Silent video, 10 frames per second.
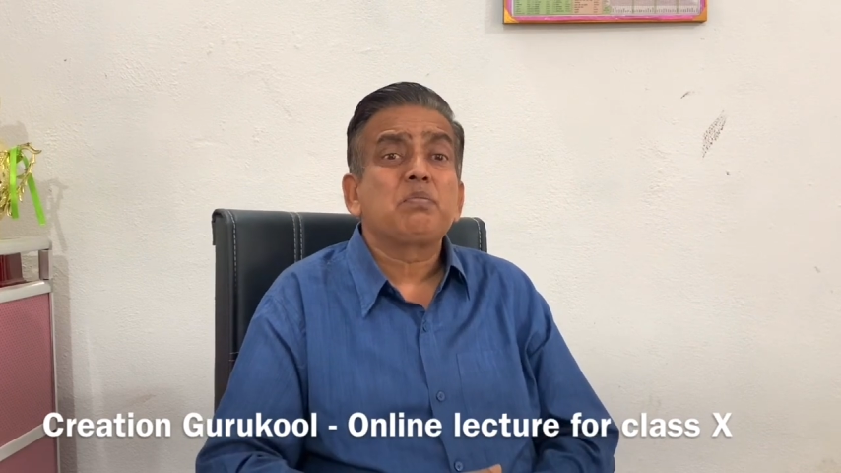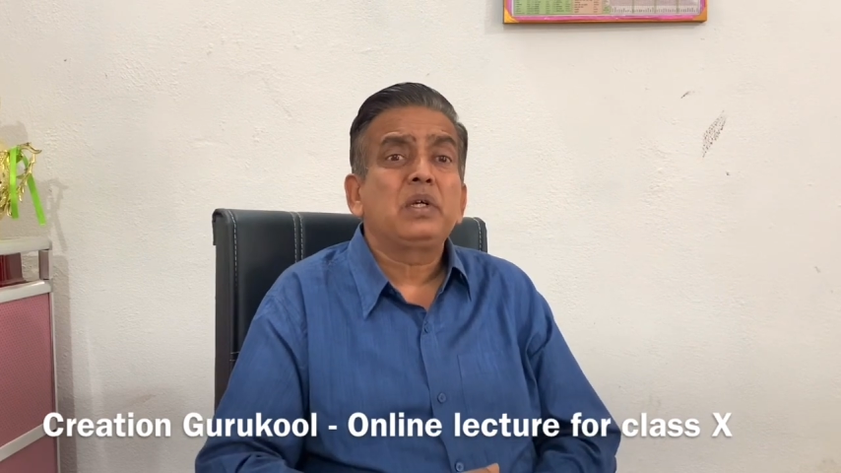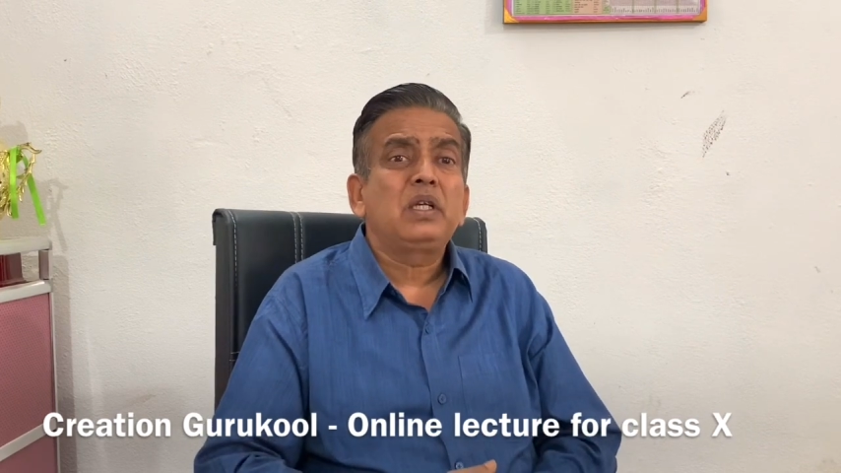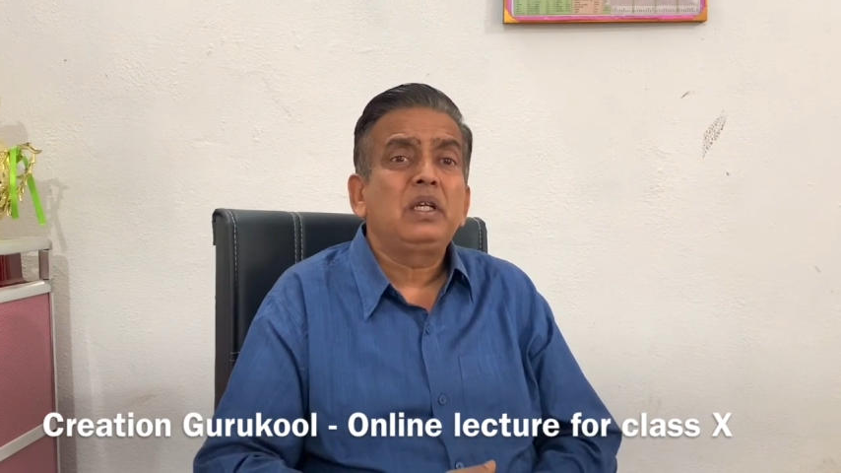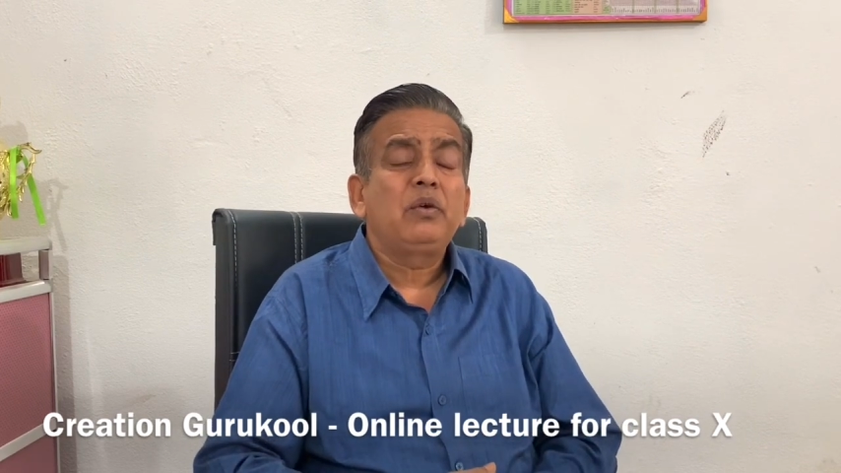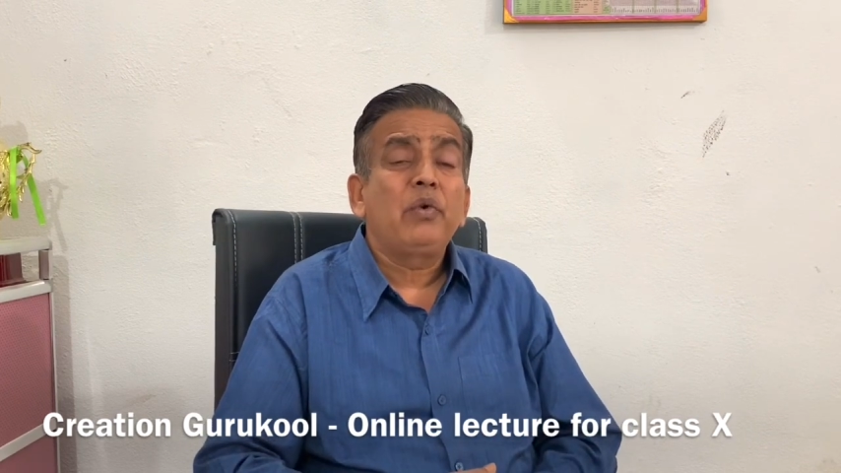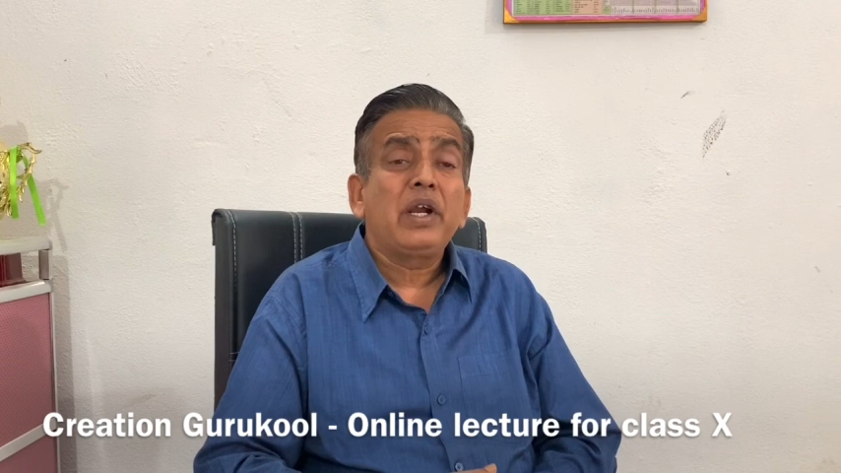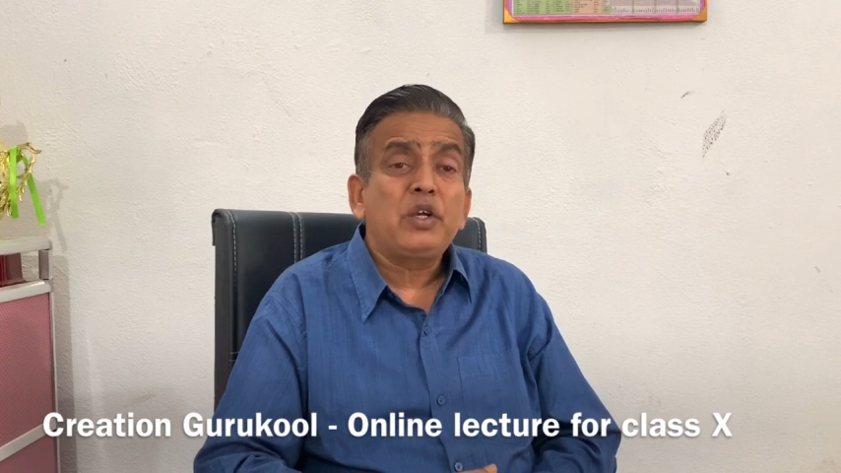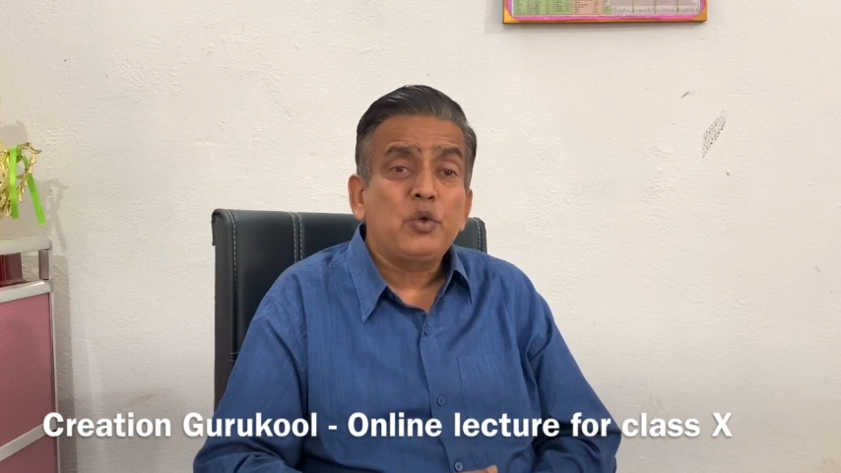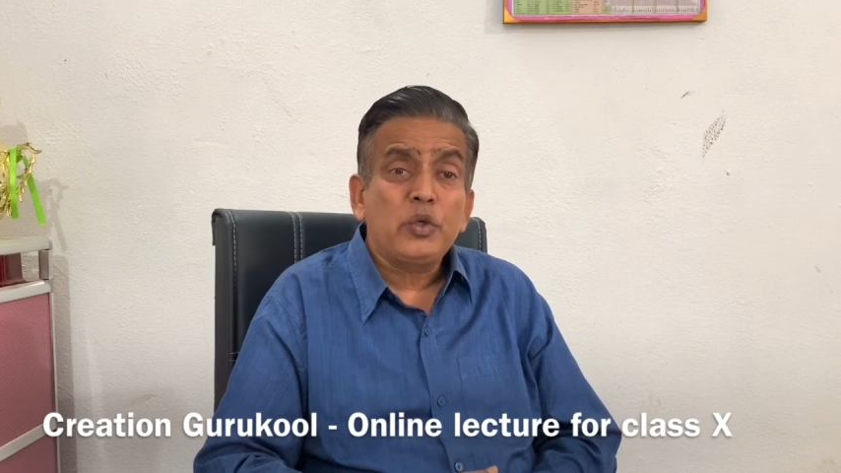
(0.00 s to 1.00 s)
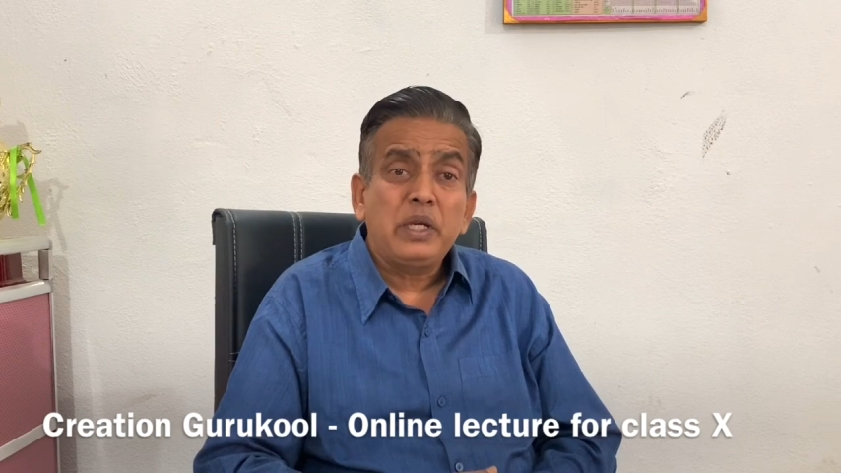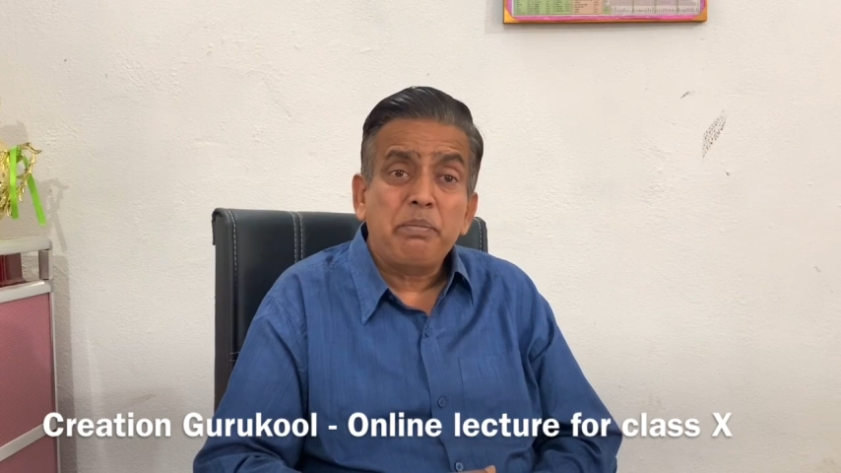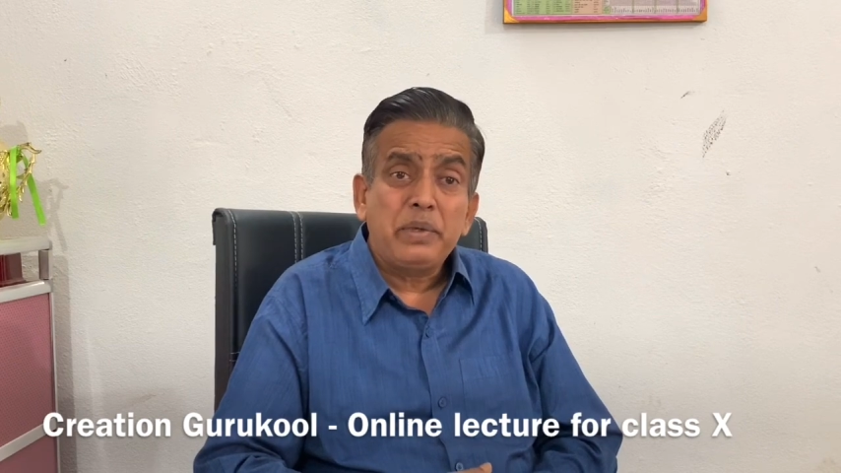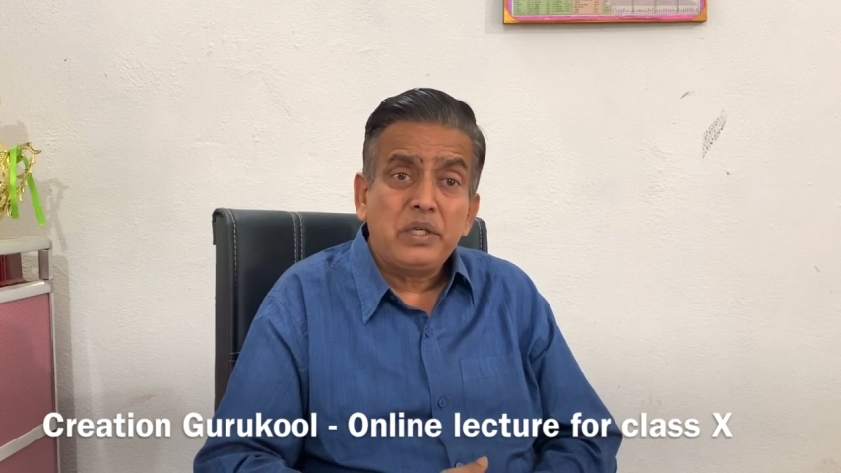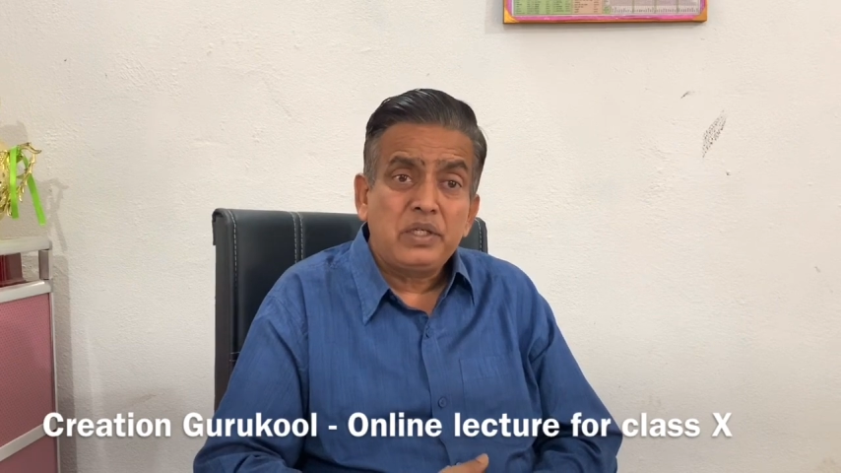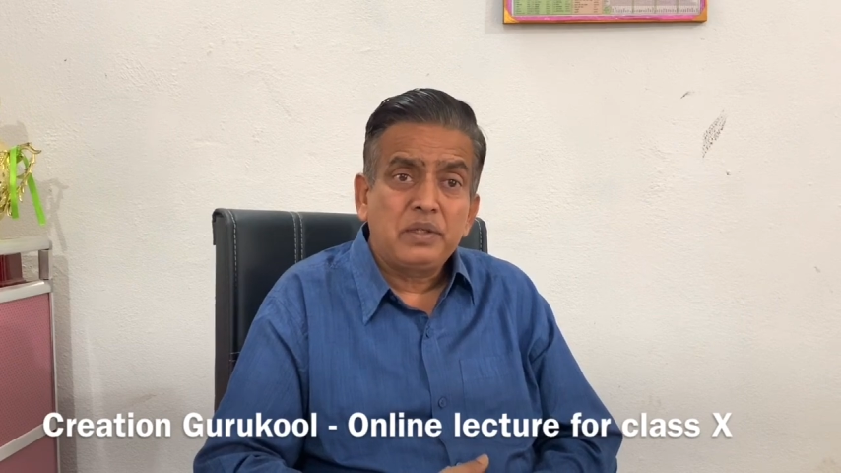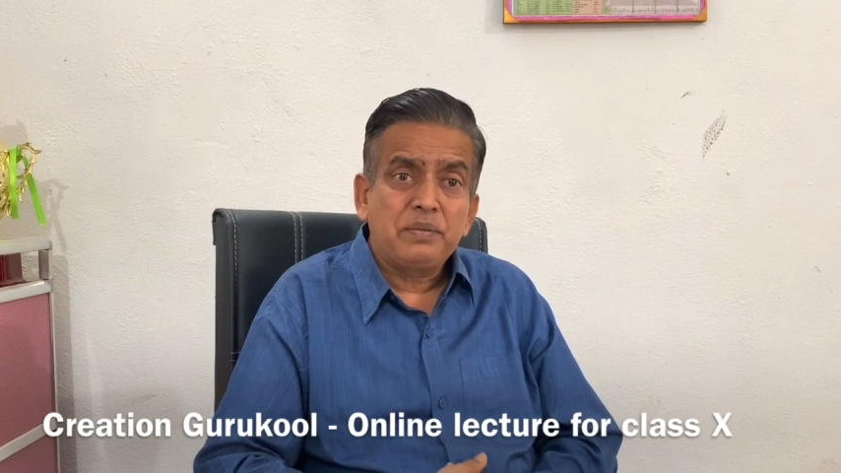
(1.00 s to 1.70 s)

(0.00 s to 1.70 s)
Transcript: money, where to keep it.